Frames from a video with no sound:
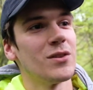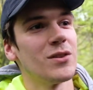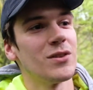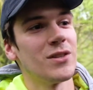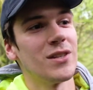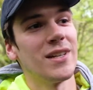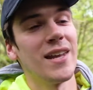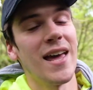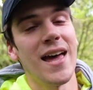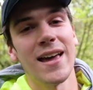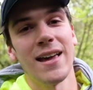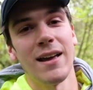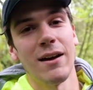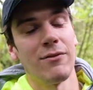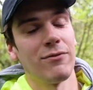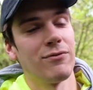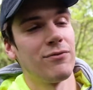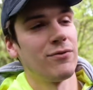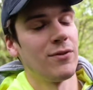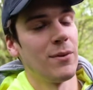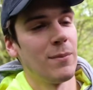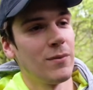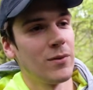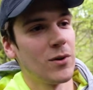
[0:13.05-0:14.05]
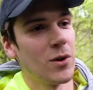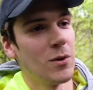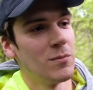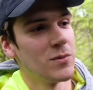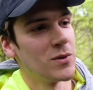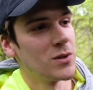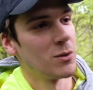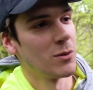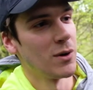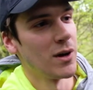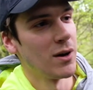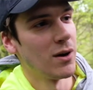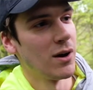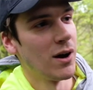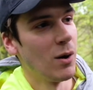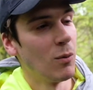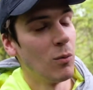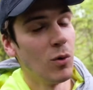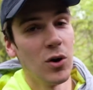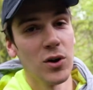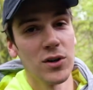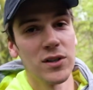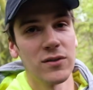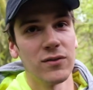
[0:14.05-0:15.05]
Today I've come to a
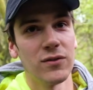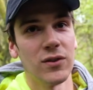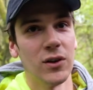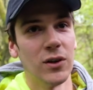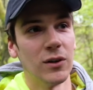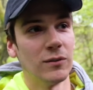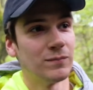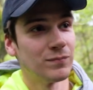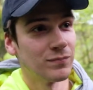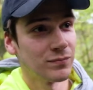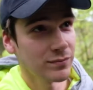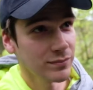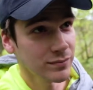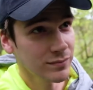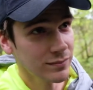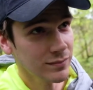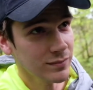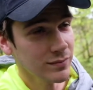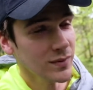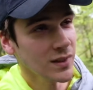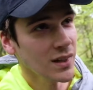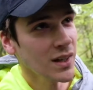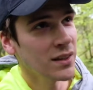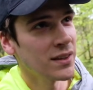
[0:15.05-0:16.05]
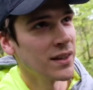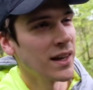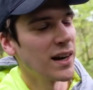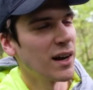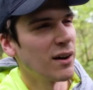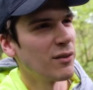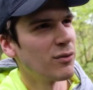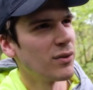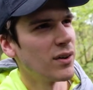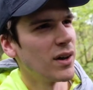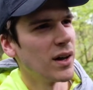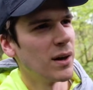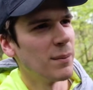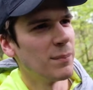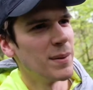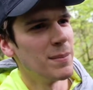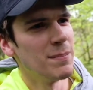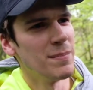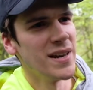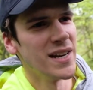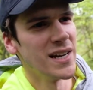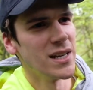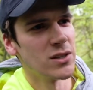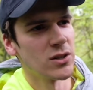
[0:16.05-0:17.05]
waterfall that I've been
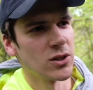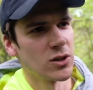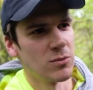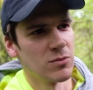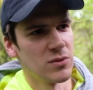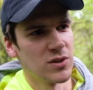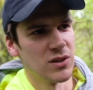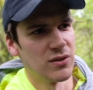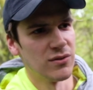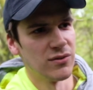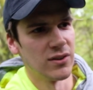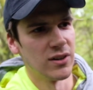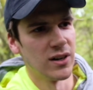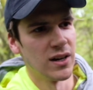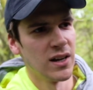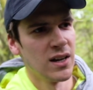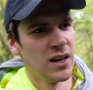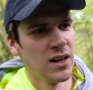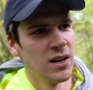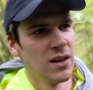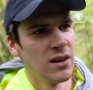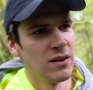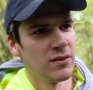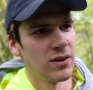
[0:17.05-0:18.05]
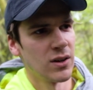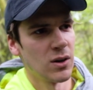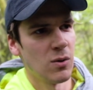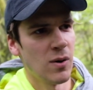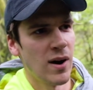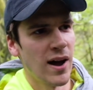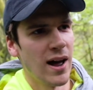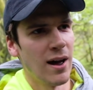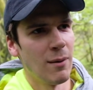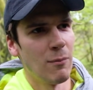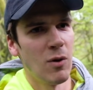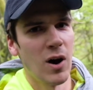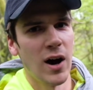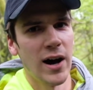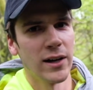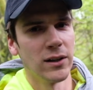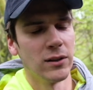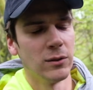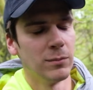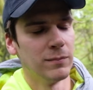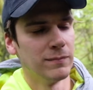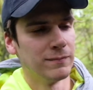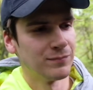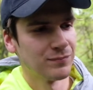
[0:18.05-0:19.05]
meaning to come to for quite a
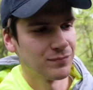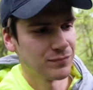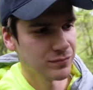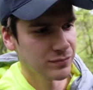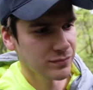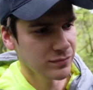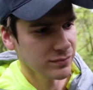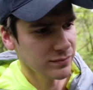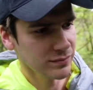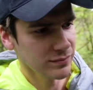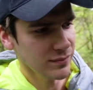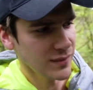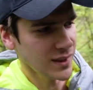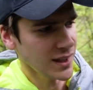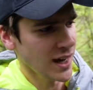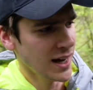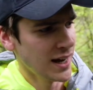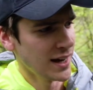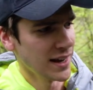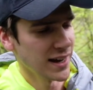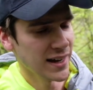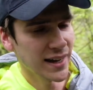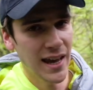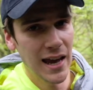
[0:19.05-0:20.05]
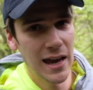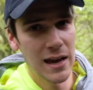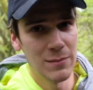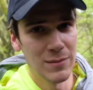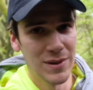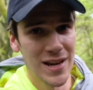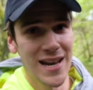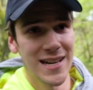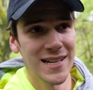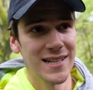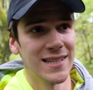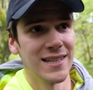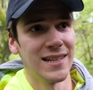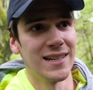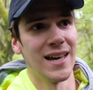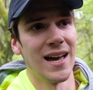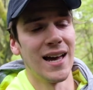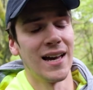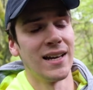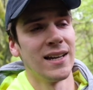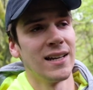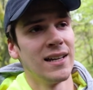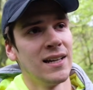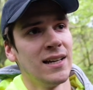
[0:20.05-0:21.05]
while, and I came
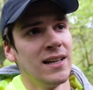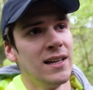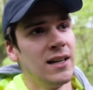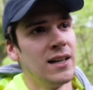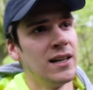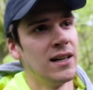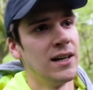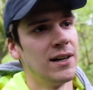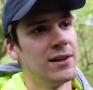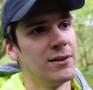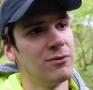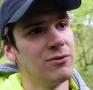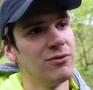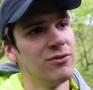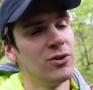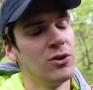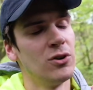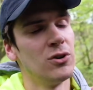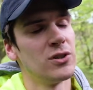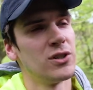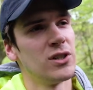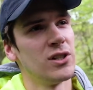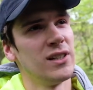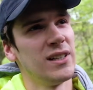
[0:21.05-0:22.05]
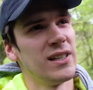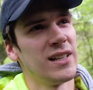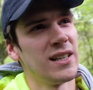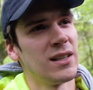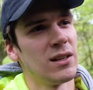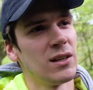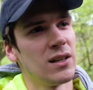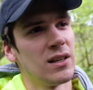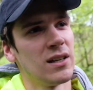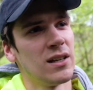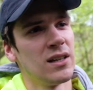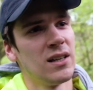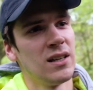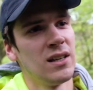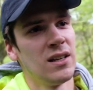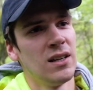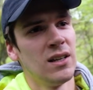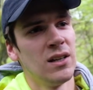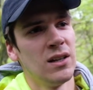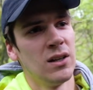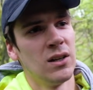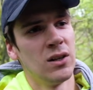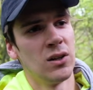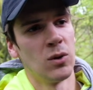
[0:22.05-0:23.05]
yesterday and unfortunately the
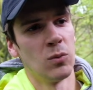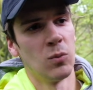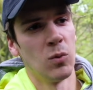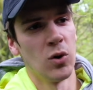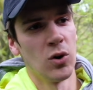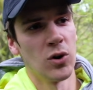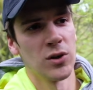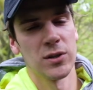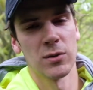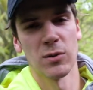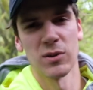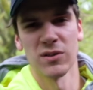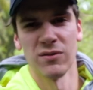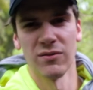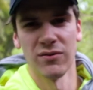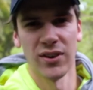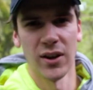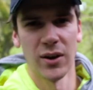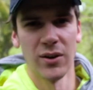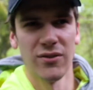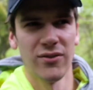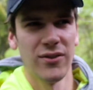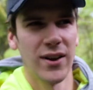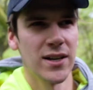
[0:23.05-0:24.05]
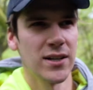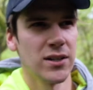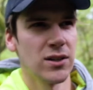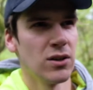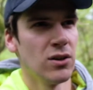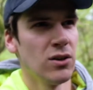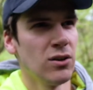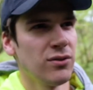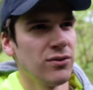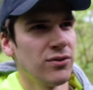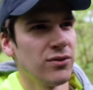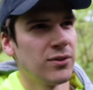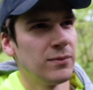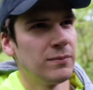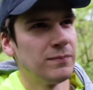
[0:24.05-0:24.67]
water wasn't flowing fast enough,